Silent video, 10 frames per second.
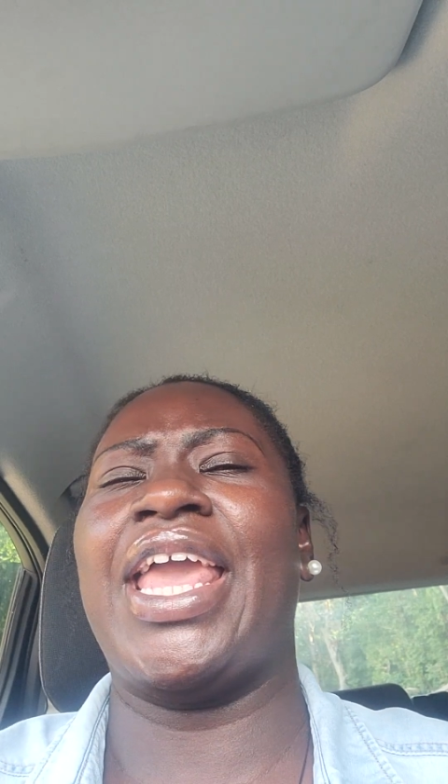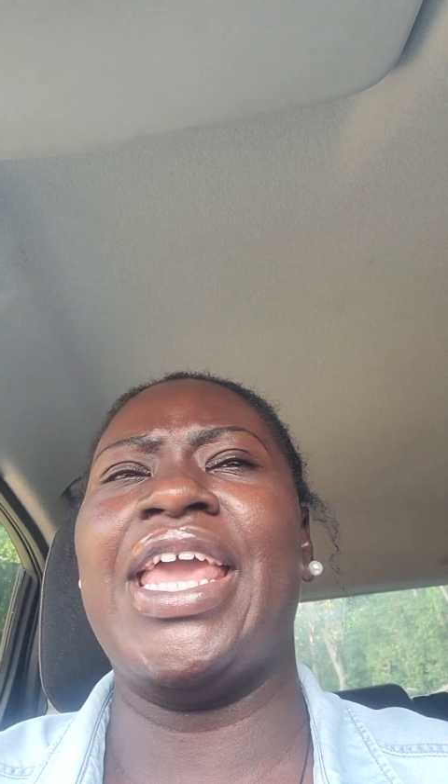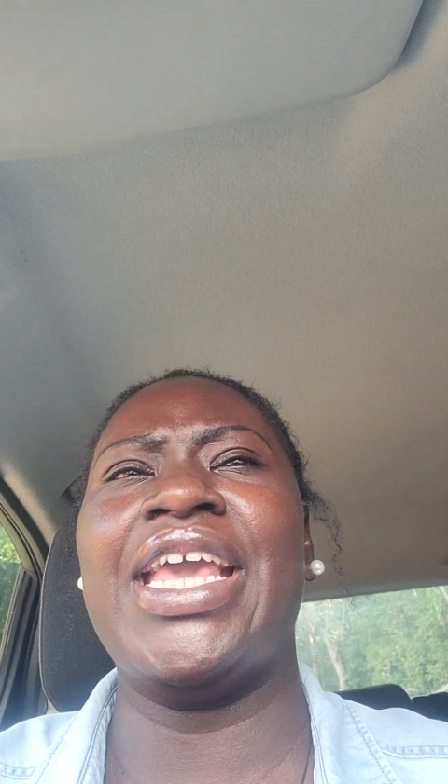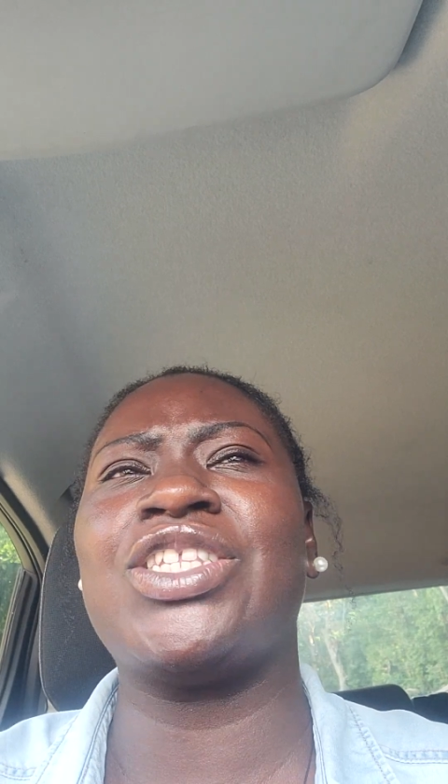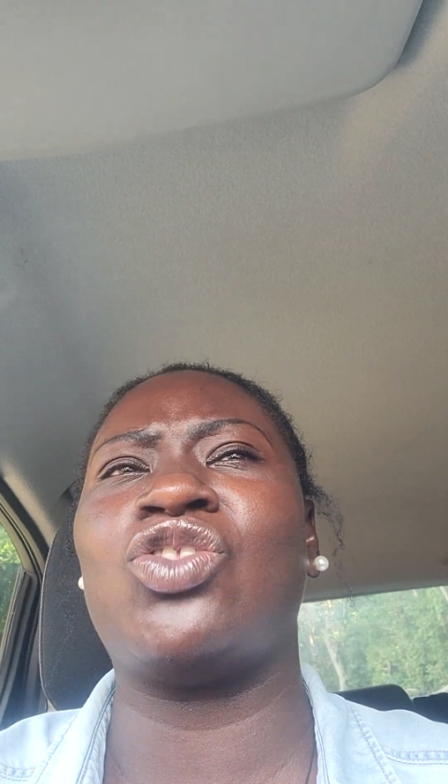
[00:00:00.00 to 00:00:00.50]

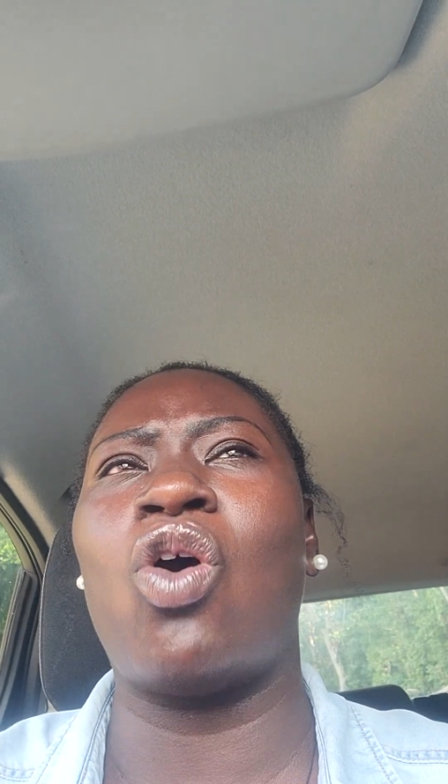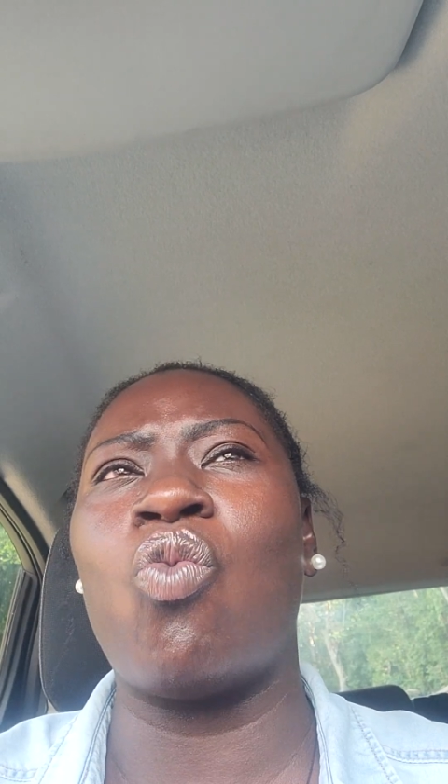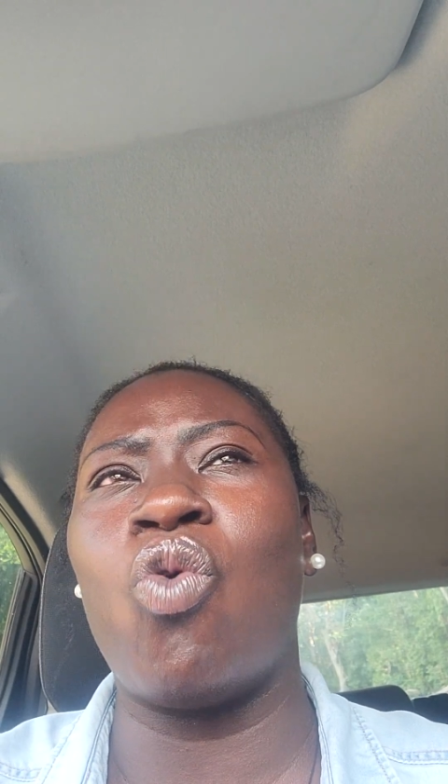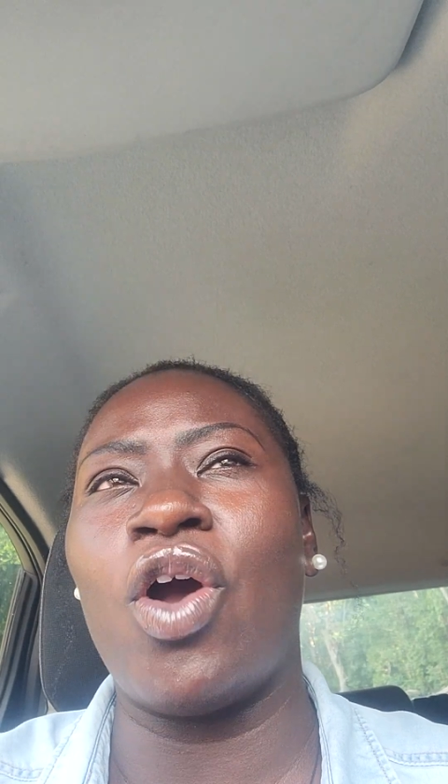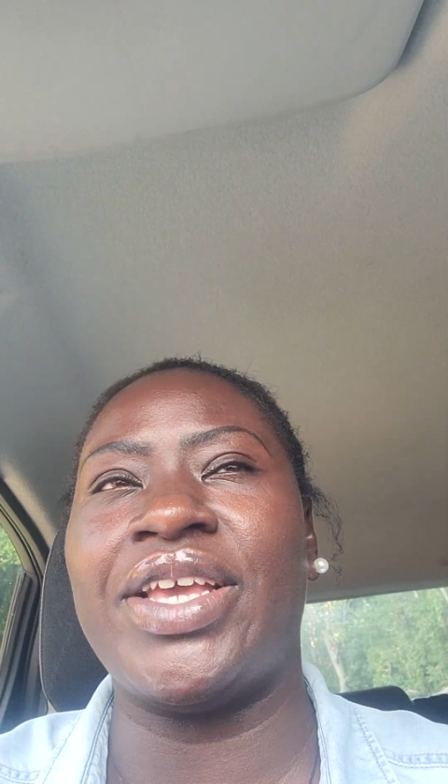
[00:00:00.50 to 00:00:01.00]
it is not
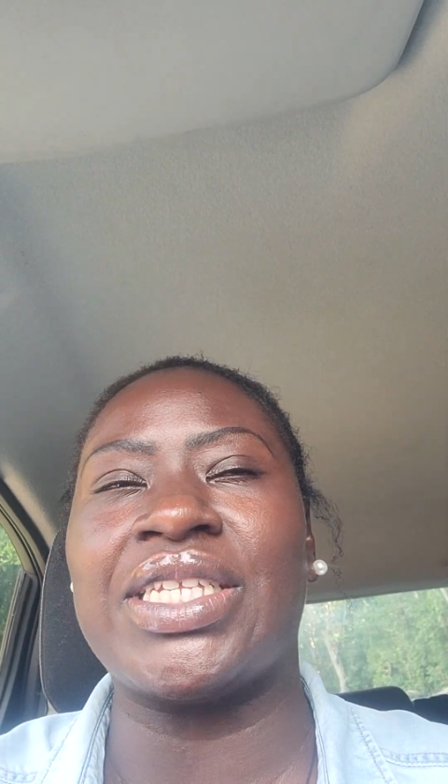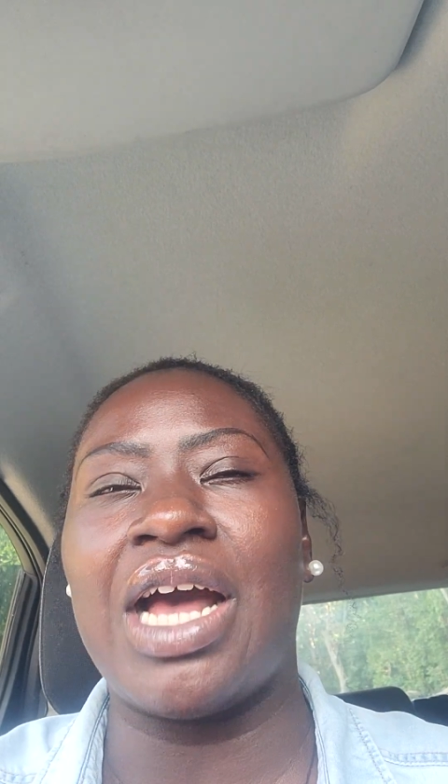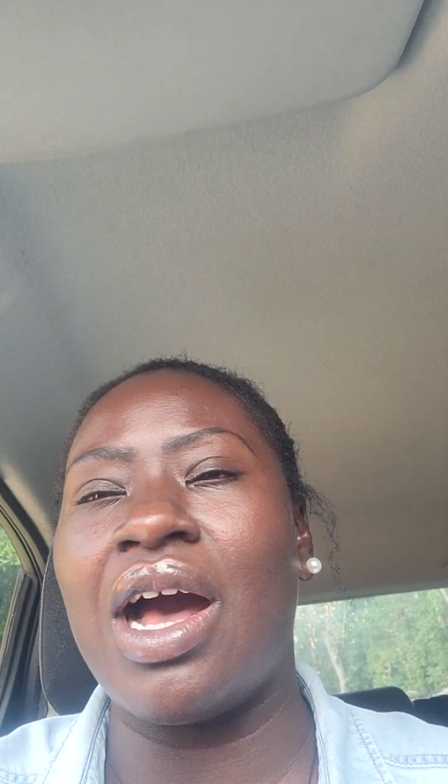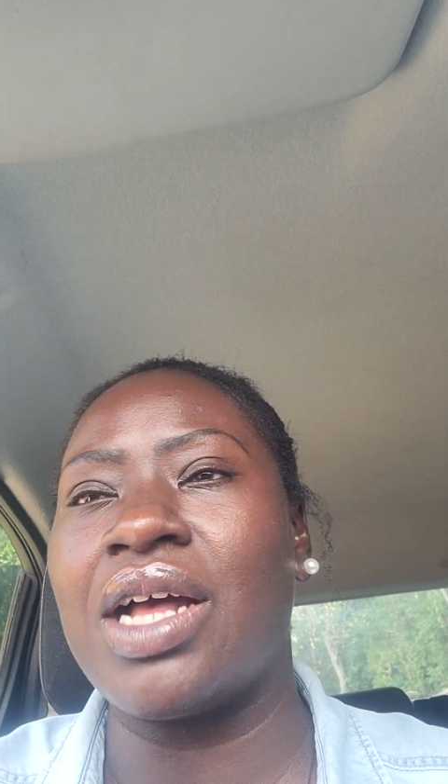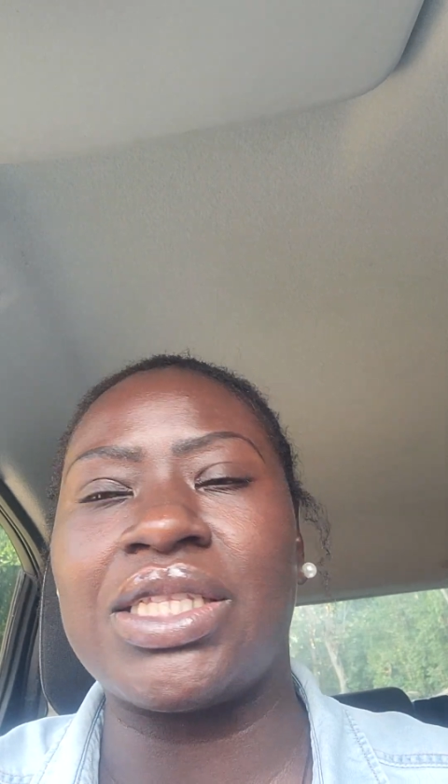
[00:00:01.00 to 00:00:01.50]
what is
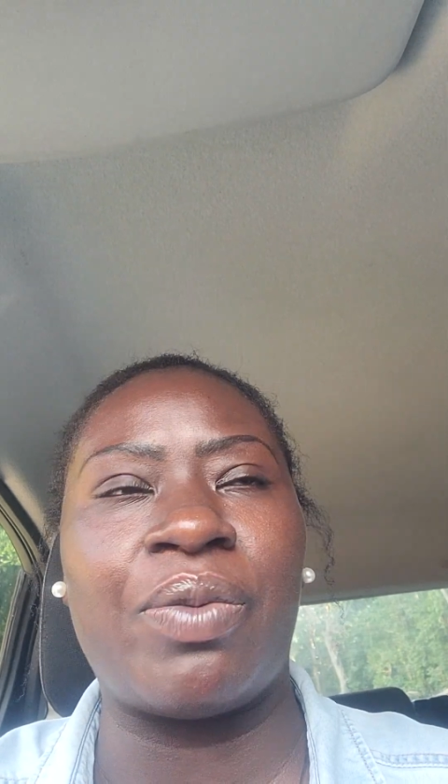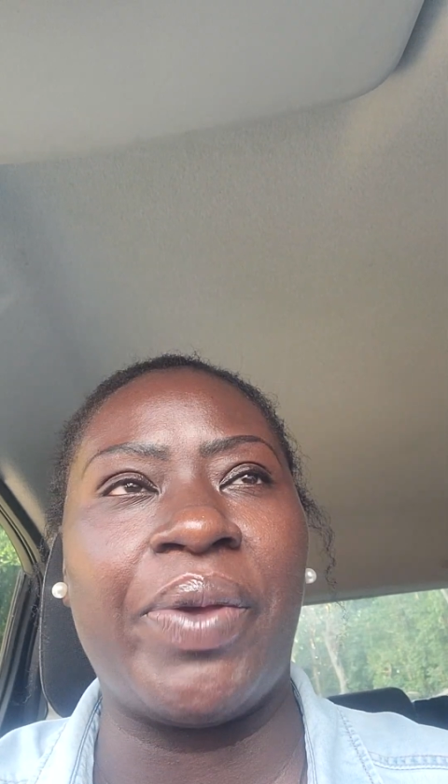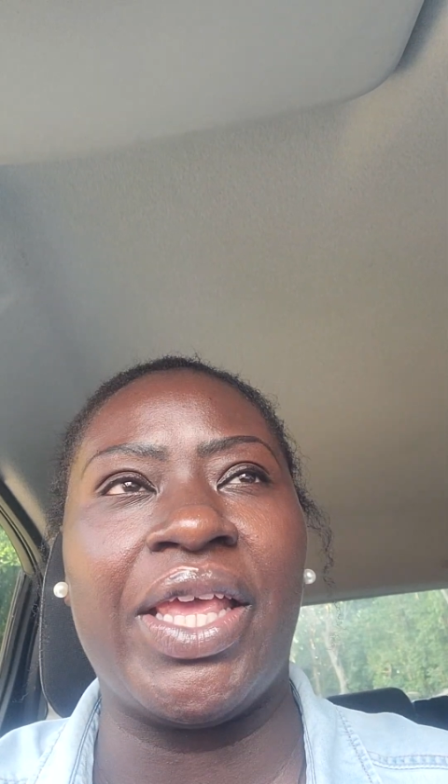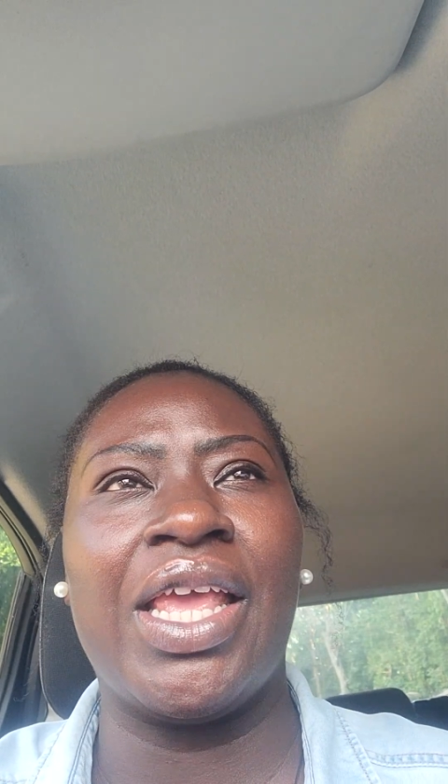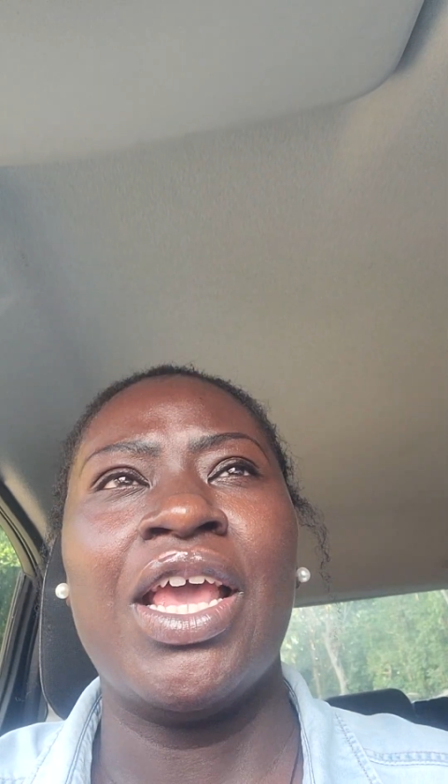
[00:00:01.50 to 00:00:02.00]
cut out to
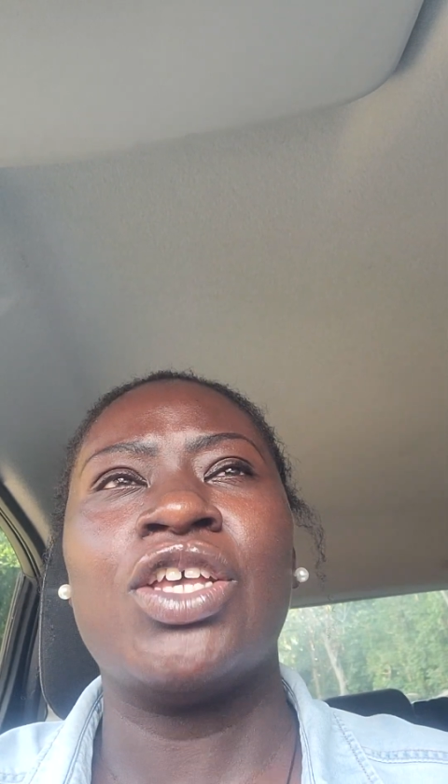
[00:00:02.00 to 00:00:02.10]
be.